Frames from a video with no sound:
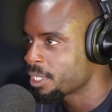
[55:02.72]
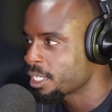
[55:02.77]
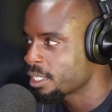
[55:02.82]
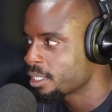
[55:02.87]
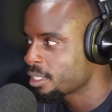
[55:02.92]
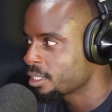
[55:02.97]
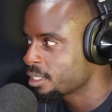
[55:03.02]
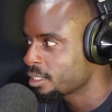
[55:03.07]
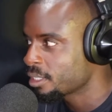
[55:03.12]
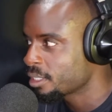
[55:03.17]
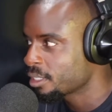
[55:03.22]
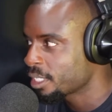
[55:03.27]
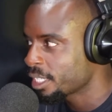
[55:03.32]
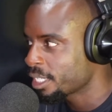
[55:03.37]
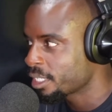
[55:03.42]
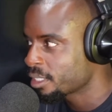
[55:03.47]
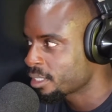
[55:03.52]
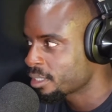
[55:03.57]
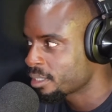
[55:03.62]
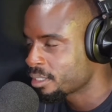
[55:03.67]
bet
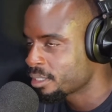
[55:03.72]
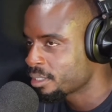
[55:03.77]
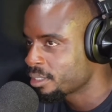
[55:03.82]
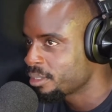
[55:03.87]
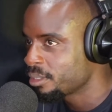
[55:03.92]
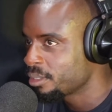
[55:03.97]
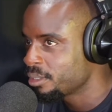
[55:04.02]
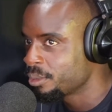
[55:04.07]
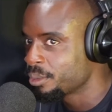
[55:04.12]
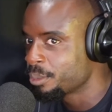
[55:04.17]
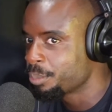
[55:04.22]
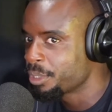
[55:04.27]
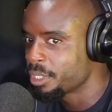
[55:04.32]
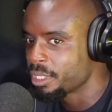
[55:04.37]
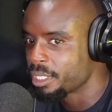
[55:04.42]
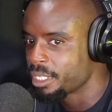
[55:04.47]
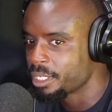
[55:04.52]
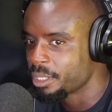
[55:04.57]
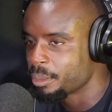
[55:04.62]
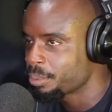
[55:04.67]
like you'd put
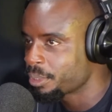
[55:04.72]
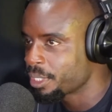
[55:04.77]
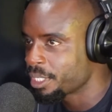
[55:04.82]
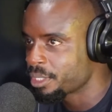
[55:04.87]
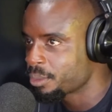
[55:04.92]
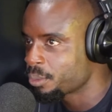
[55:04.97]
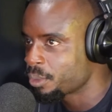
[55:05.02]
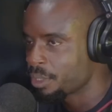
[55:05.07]
it in a place